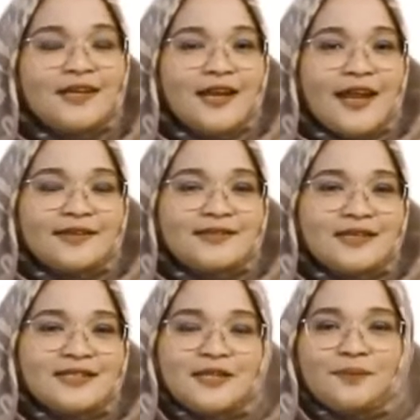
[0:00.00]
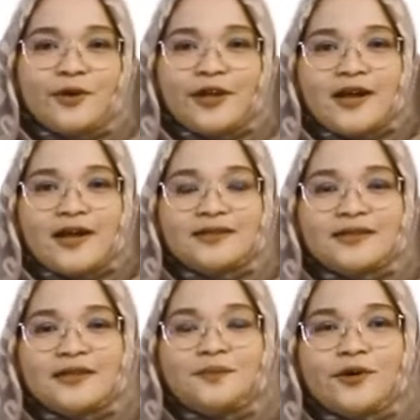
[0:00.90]
Next is
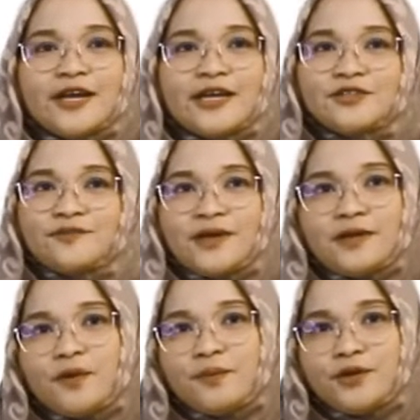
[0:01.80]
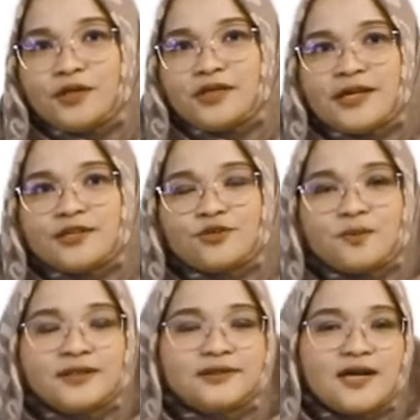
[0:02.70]
tempoyak. Tempoyak is very popular in
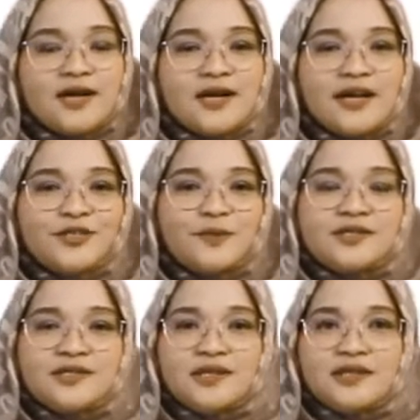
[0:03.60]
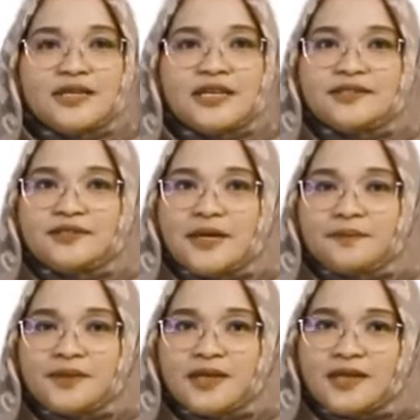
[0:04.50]
Sumatra, especially in
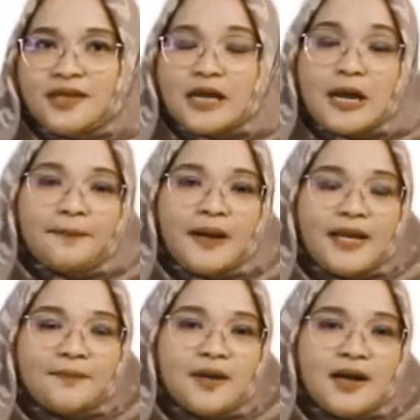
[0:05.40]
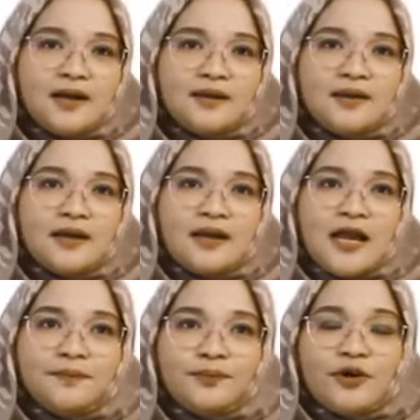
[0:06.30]
Jambi, Palembang,
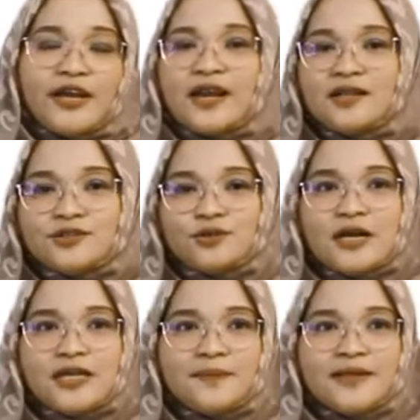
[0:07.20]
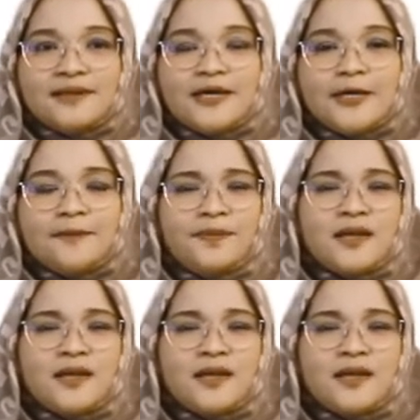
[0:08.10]
Lampung, and also Kalimantan.